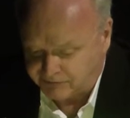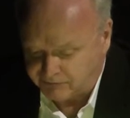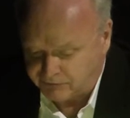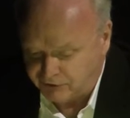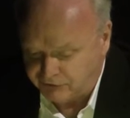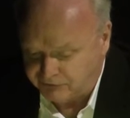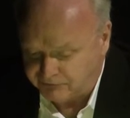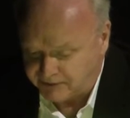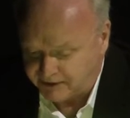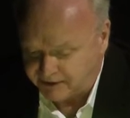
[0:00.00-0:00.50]
as a
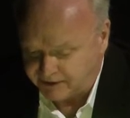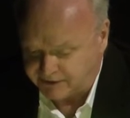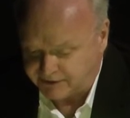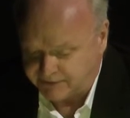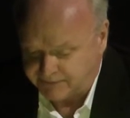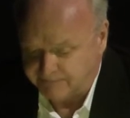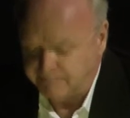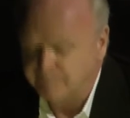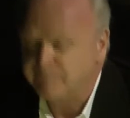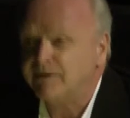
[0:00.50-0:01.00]

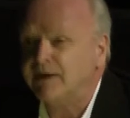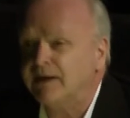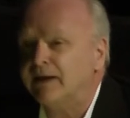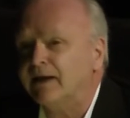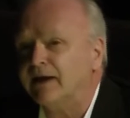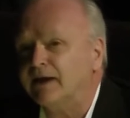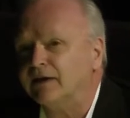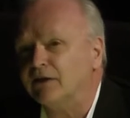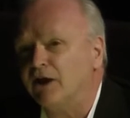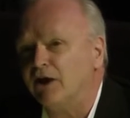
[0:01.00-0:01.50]
movement
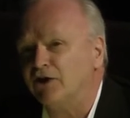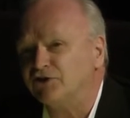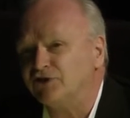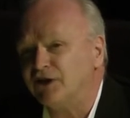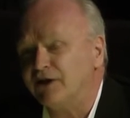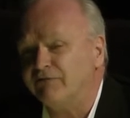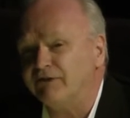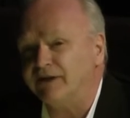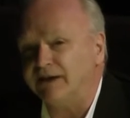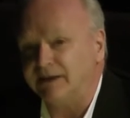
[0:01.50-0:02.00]
and
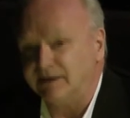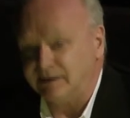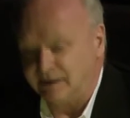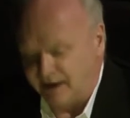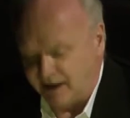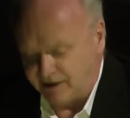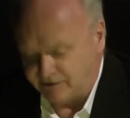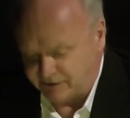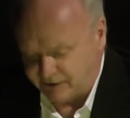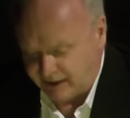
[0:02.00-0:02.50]

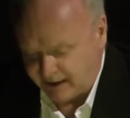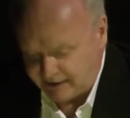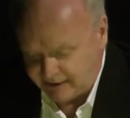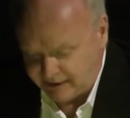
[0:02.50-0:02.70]
longevity as an